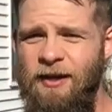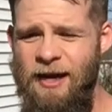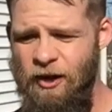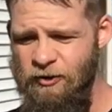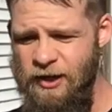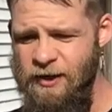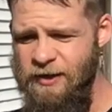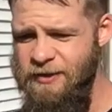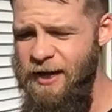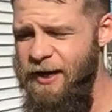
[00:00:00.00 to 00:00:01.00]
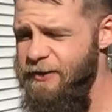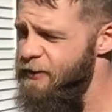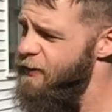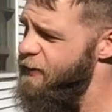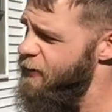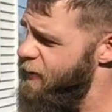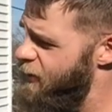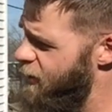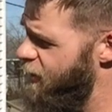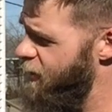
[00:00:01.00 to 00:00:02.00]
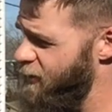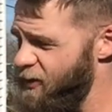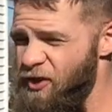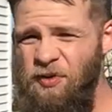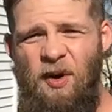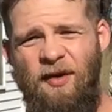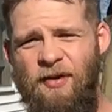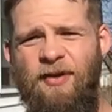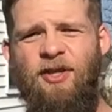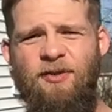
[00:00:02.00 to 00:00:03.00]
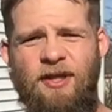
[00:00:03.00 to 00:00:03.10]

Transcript: Now granted, it's not gonna do all the things